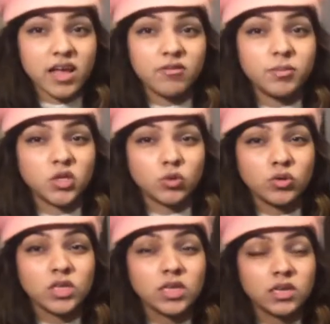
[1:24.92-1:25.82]
I will be
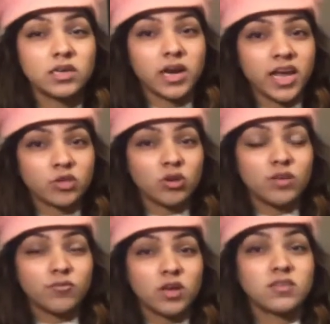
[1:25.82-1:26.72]
showing here
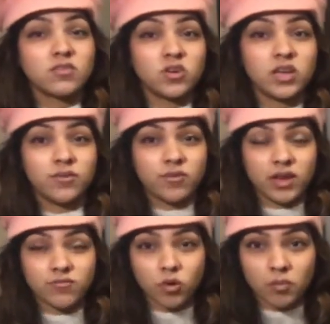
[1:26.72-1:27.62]
actually works really
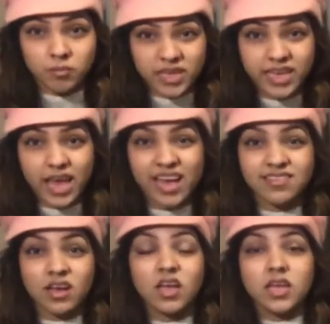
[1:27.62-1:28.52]
well for me
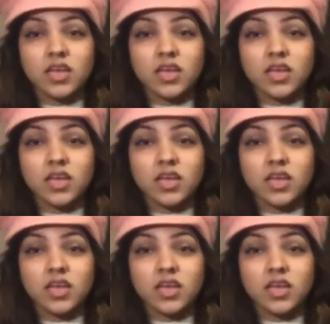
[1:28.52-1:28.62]
as a